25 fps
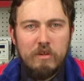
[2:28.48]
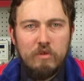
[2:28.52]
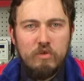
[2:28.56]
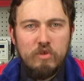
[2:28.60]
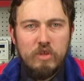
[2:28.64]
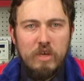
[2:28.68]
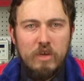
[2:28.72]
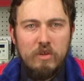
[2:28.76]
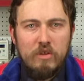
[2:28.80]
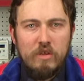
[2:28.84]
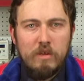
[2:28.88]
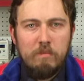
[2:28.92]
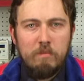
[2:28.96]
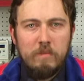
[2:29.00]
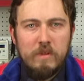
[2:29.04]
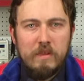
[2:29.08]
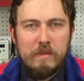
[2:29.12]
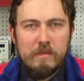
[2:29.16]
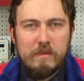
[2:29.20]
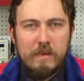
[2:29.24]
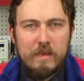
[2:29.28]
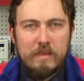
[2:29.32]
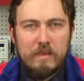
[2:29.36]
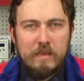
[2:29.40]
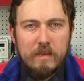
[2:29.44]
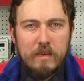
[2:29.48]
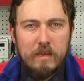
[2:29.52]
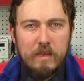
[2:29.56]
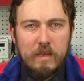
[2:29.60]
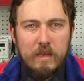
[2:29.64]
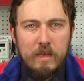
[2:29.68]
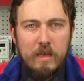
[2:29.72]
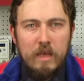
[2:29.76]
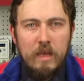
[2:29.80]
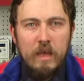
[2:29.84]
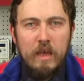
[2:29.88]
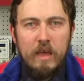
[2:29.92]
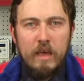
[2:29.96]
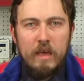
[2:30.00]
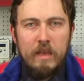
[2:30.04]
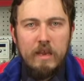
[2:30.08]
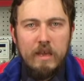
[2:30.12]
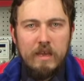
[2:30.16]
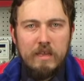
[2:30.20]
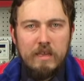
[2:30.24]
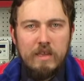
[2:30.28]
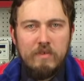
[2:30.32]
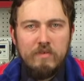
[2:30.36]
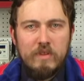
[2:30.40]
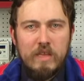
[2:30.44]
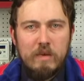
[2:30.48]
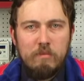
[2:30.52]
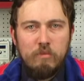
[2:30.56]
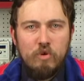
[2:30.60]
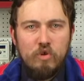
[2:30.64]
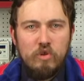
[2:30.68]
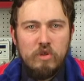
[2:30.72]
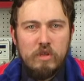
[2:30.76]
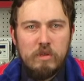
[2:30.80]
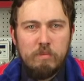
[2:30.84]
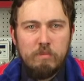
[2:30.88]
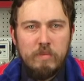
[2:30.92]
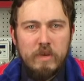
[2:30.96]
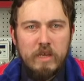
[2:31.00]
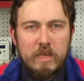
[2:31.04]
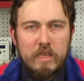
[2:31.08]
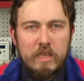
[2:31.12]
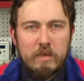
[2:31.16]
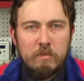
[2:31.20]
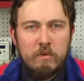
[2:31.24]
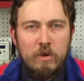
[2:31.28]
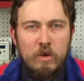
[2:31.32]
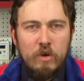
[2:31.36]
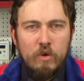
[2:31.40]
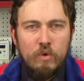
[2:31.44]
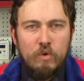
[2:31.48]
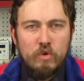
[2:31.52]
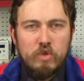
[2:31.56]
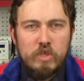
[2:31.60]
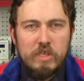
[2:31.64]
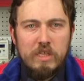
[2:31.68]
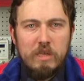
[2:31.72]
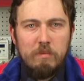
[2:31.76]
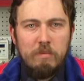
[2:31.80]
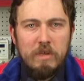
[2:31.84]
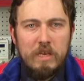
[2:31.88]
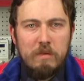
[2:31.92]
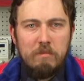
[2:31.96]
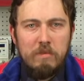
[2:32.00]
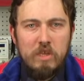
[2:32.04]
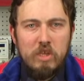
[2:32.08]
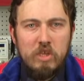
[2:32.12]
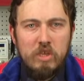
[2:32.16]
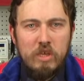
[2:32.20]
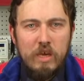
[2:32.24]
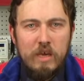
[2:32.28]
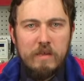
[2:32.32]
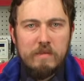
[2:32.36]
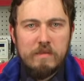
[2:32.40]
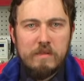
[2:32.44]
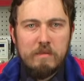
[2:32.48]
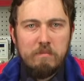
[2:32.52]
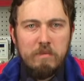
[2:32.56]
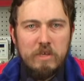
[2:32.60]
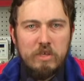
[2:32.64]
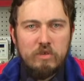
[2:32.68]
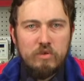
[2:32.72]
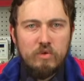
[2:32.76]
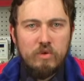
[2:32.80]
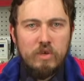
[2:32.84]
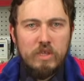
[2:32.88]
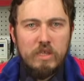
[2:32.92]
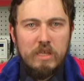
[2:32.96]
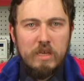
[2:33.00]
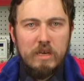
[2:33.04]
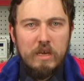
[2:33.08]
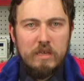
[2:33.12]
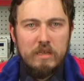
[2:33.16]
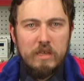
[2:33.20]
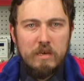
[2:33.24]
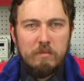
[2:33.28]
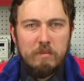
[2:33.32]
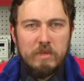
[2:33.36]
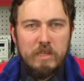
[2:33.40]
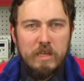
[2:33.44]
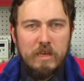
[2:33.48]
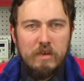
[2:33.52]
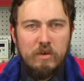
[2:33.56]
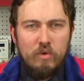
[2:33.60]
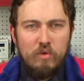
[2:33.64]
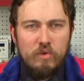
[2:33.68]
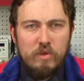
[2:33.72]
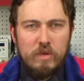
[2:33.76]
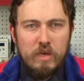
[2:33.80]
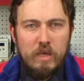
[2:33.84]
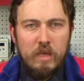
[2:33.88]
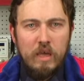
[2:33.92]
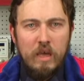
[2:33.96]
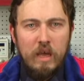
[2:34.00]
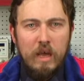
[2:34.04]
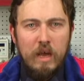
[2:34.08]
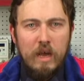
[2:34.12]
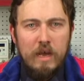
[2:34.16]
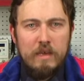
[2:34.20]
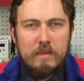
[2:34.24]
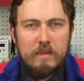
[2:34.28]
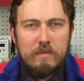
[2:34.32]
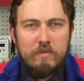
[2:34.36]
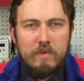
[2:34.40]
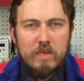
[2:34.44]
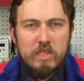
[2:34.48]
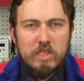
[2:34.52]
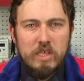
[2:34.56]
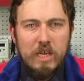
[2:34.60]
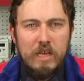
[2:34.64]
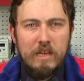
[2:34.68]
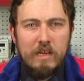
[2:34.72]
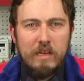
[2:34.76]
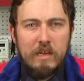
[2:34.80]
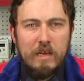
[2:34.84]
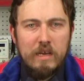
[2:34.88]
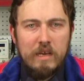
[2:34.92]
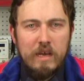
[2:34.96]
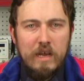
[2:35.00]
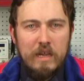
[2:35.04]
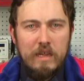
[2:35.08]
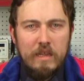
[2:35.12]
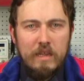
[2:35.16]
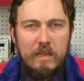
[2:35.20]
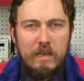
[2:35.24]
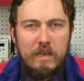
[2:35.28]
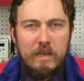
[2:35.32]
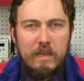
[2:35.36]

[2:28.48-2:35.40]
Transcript: Reactive power is then no longer moving between the generator and the load, but is oscillating locally between reactive component,